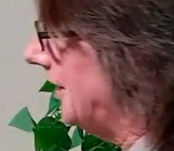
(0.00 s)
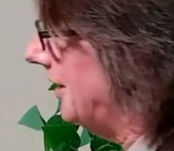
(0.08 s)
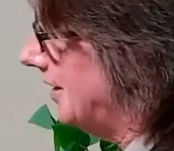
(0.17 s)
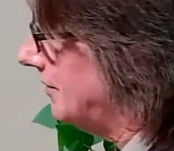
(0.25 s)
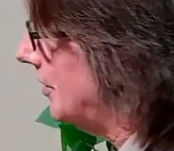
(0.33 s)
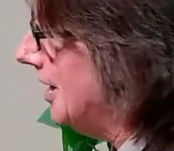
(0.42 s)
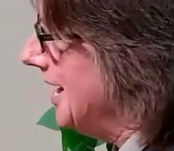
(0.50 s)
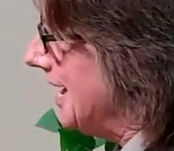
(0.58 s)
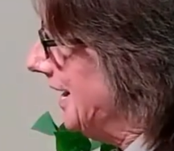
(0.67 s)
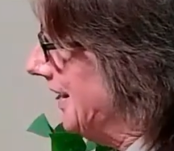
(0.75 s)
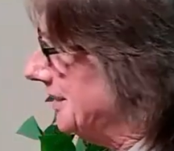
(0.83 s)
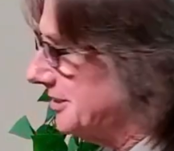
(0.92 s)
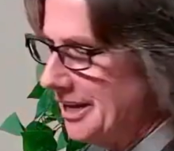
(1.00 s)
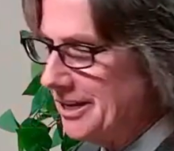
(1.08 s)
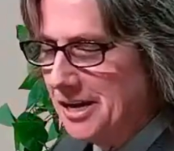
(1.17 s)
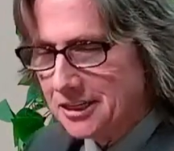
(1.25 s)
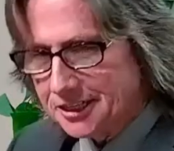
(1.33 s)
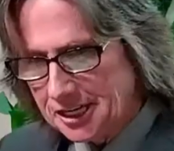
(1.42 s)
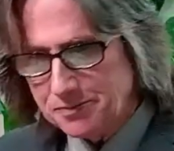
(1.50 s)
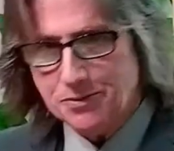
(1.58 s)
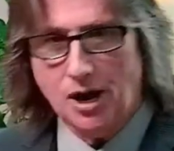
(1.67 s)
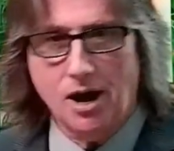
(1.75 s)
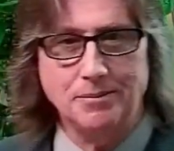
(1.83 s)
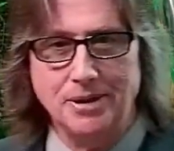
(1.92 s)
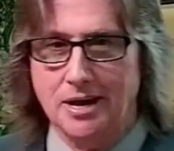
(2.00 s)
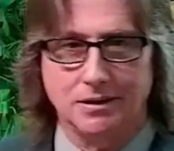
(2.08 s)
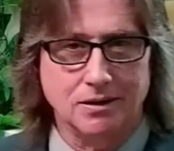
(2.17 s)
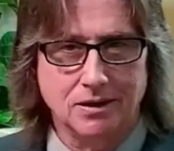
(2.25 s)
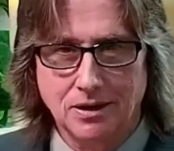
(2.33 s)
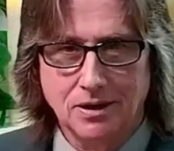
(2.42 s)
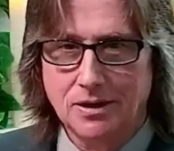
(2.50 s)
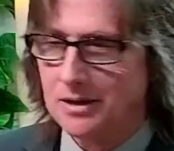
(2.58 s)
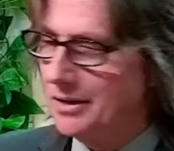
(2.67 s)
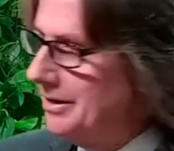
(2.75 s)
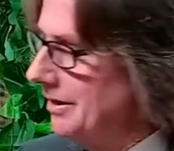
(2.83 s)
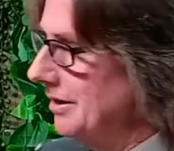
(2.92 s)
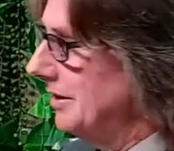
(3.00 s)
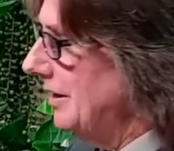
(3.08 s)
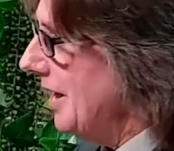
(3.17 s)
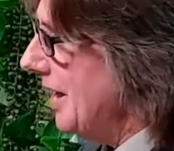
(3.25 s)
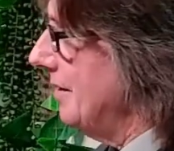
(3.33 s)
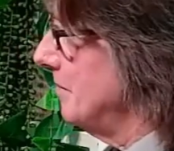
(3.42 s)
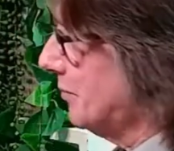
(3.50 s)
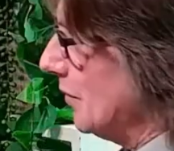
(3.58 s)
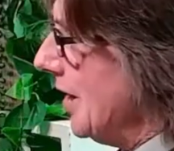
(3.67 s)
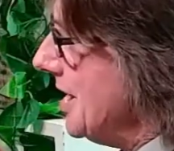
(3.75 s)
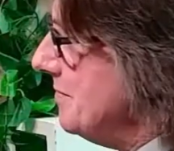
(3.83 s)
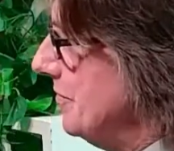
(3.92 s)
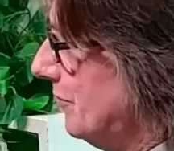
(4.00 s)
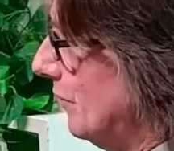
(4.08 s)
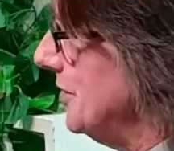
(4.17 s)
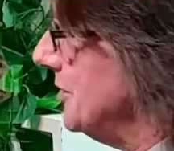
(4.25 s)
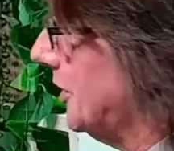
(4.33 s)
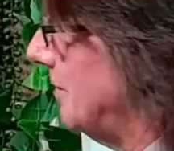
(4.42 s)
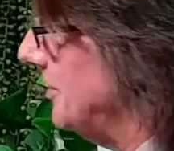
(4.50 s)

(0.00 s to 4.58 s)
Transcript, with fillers: another. And I say, keep coming. Pray before you come